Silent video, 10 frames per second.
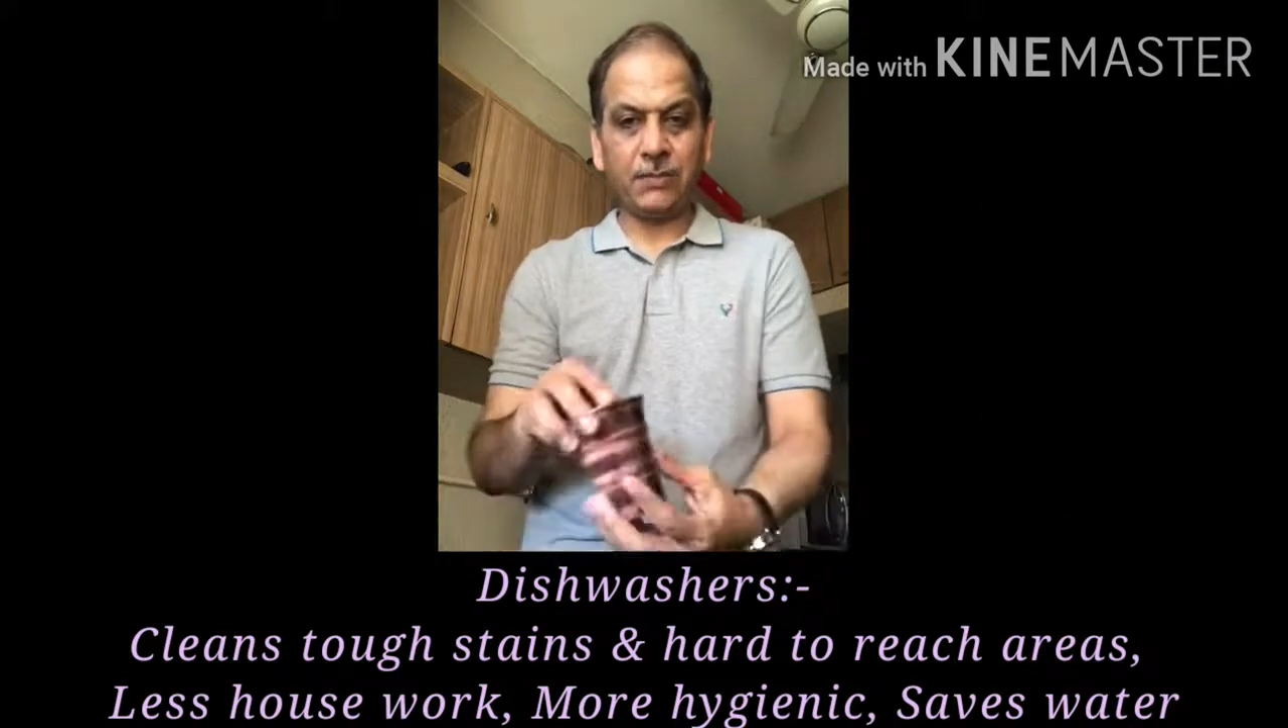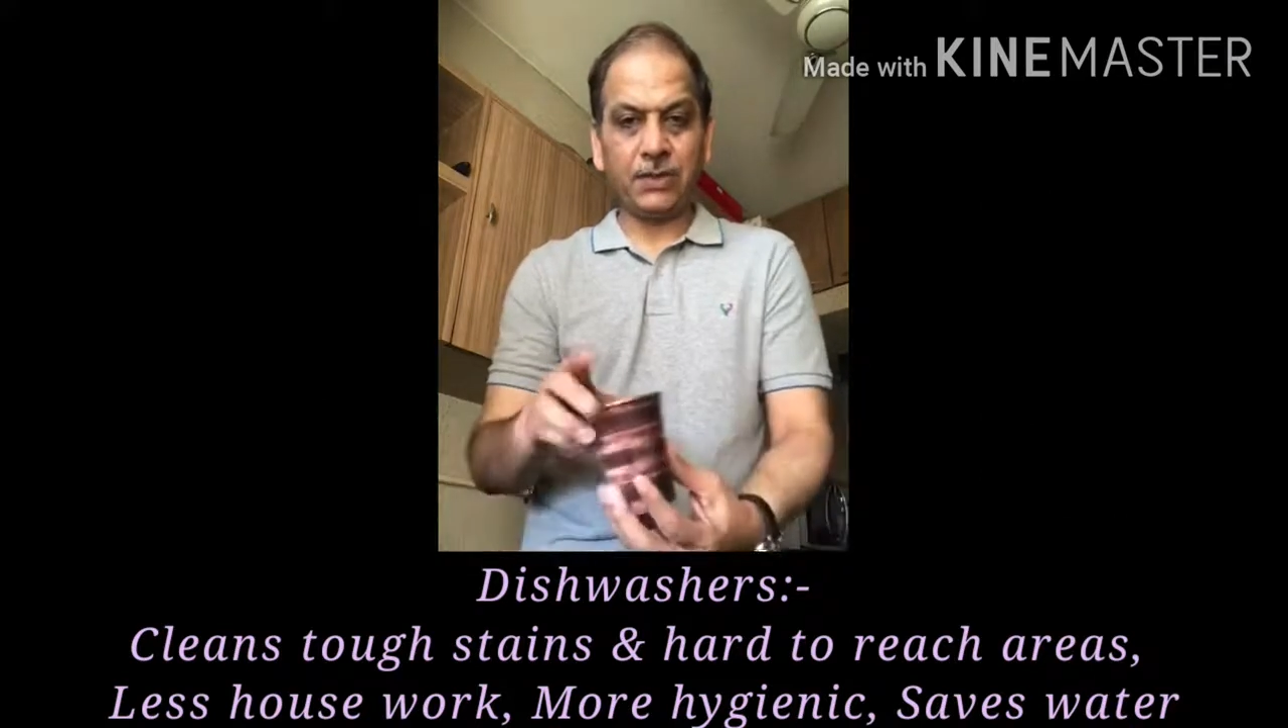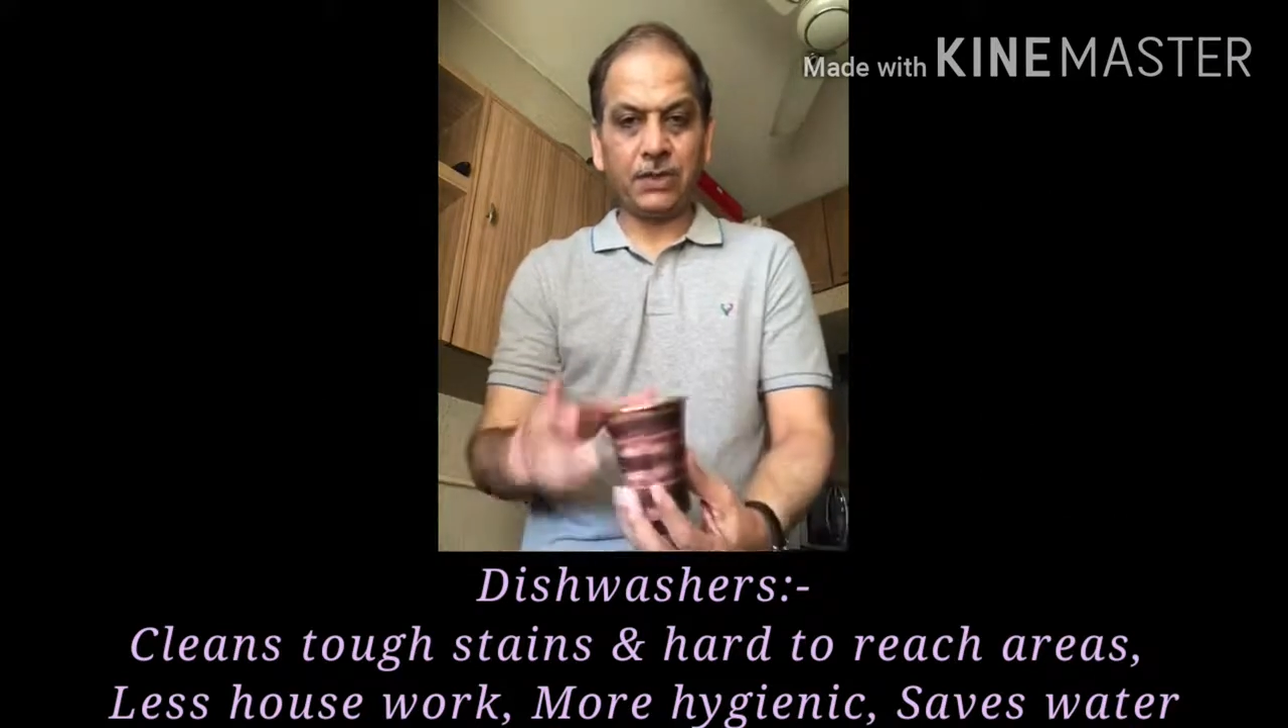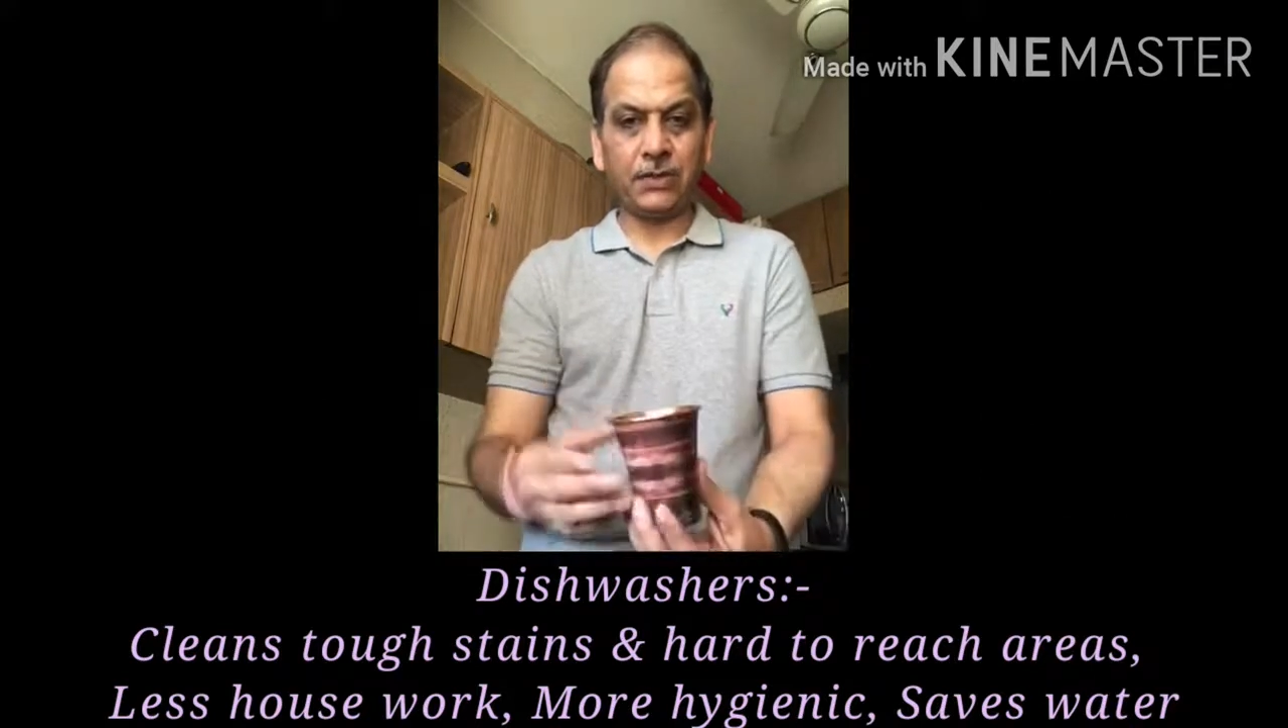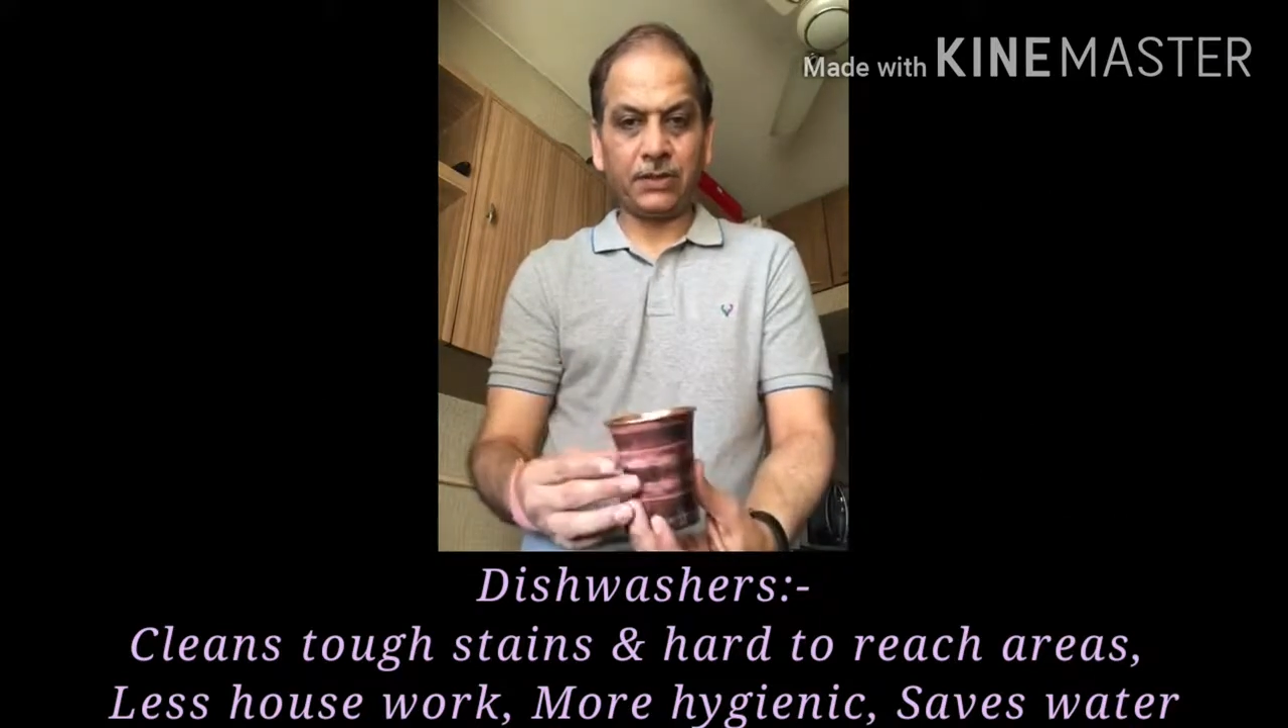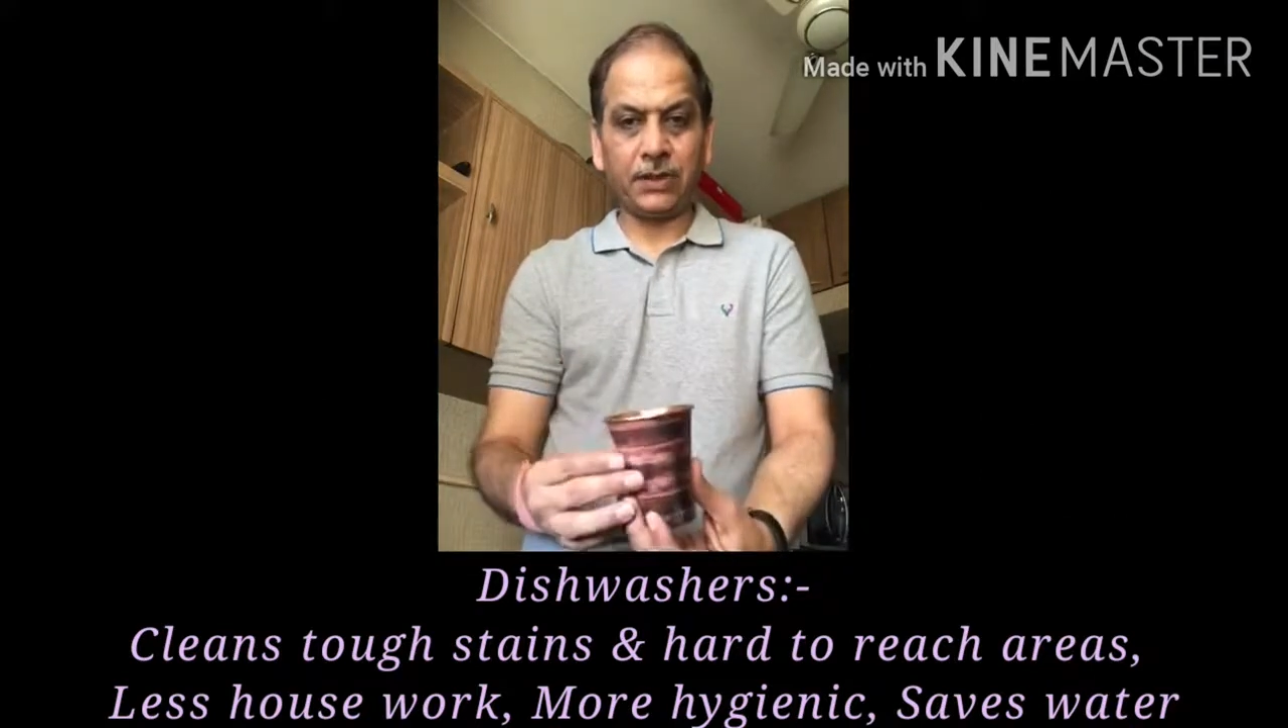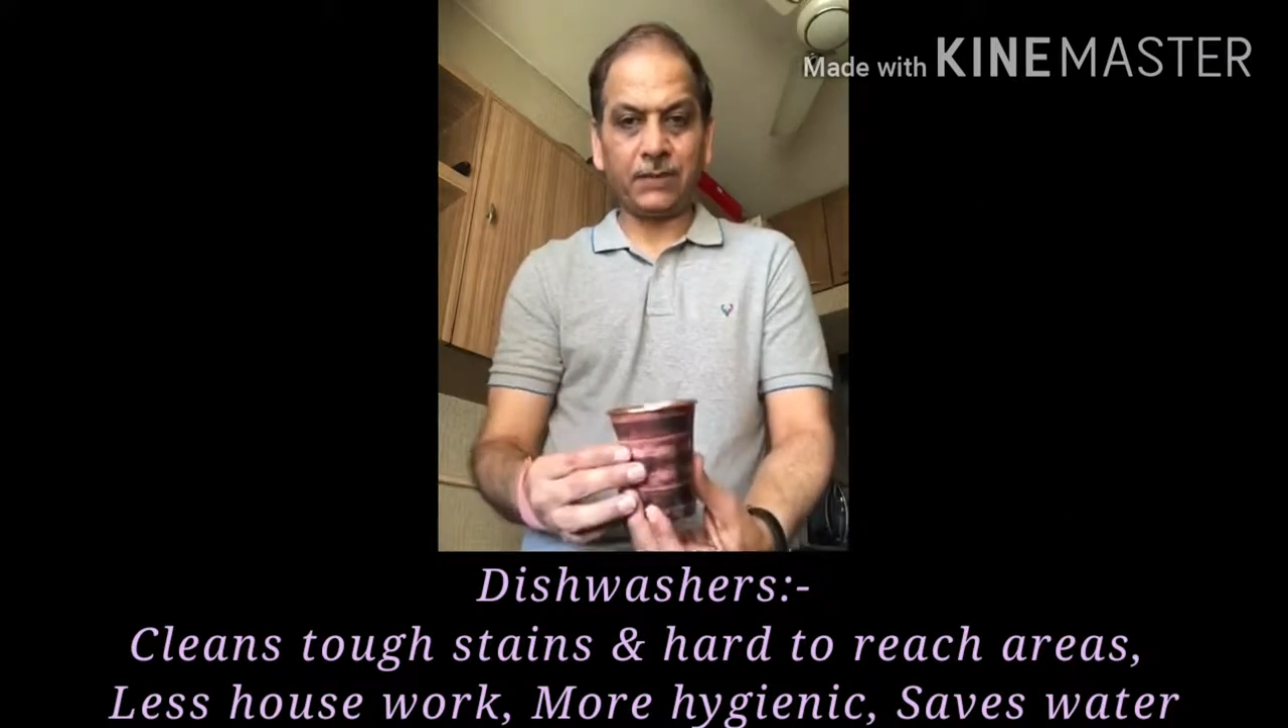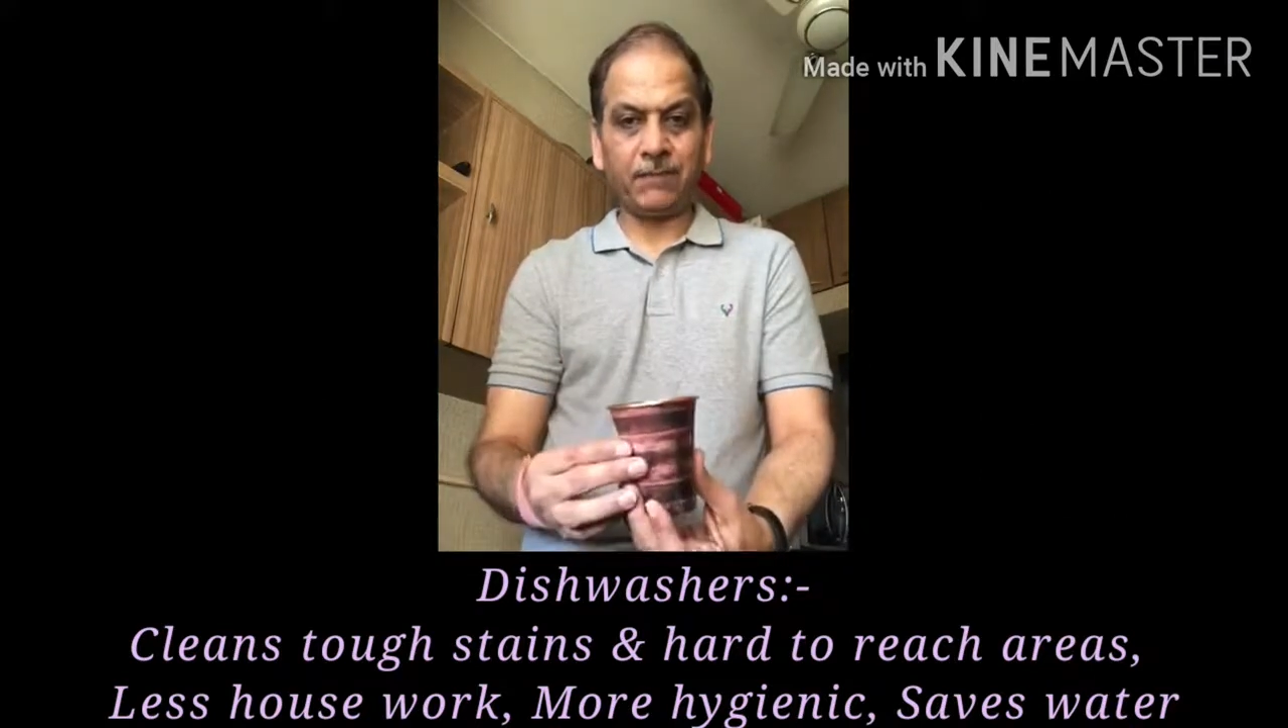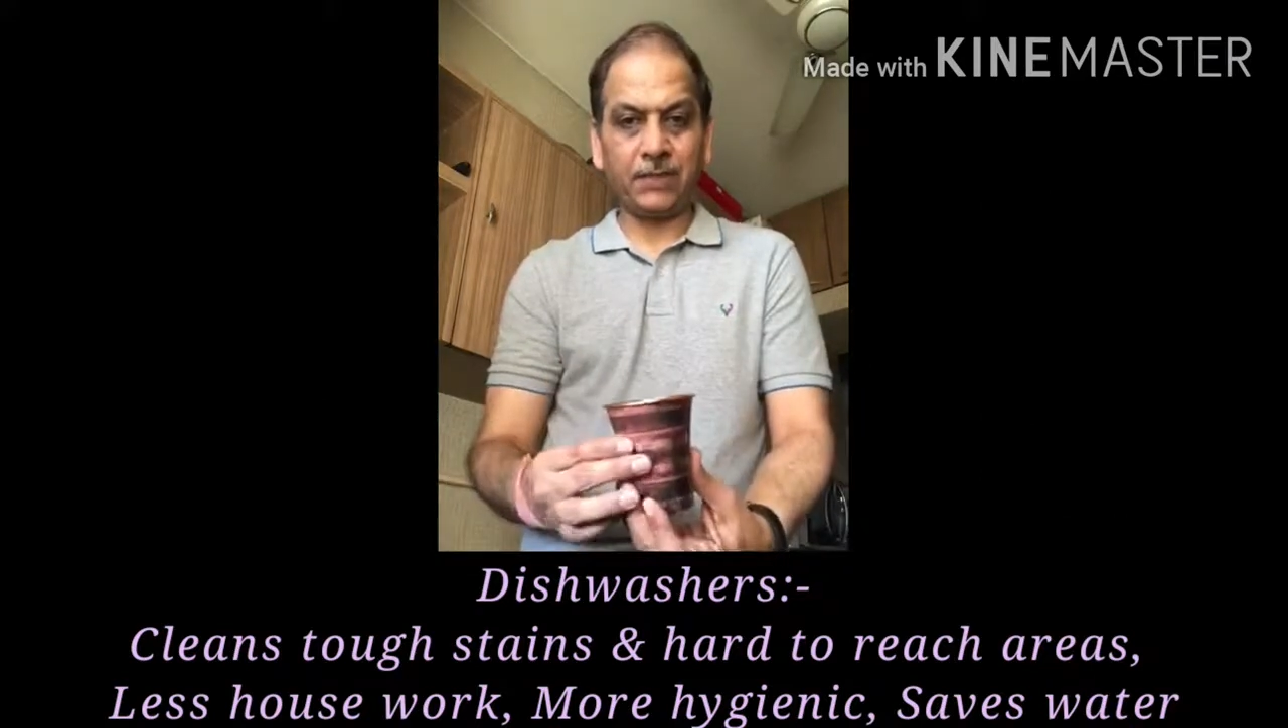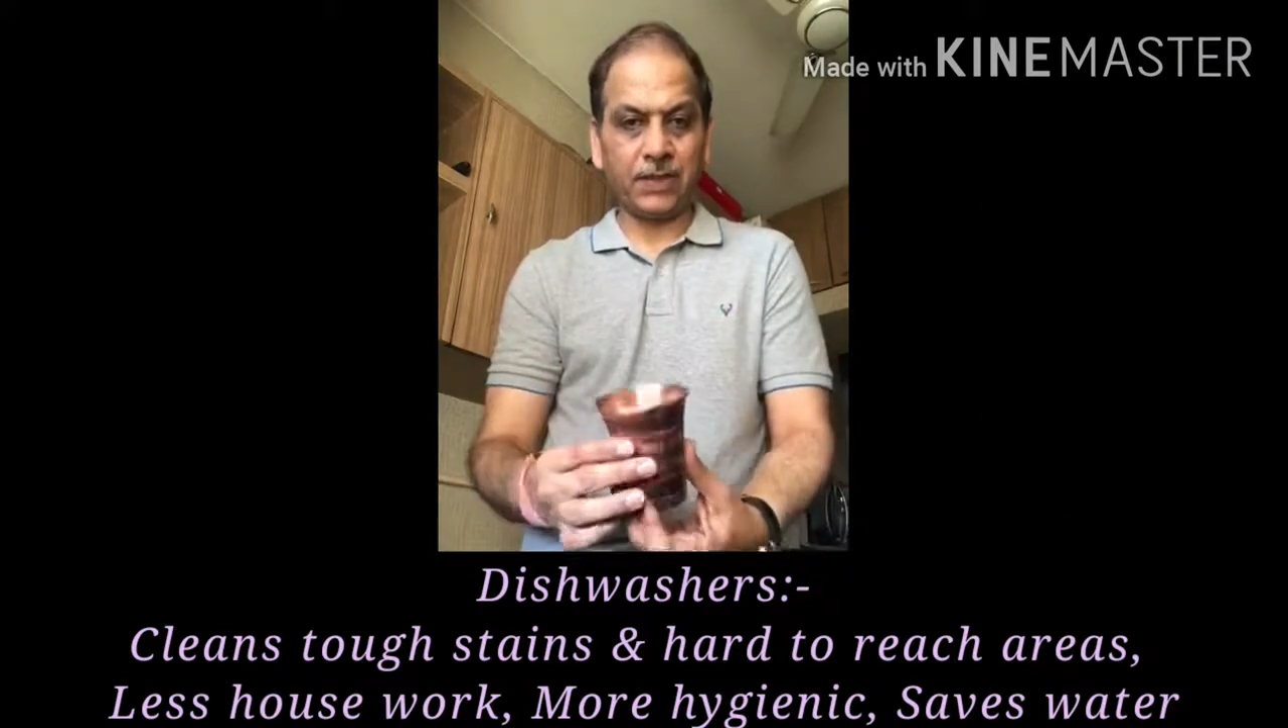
particular thing.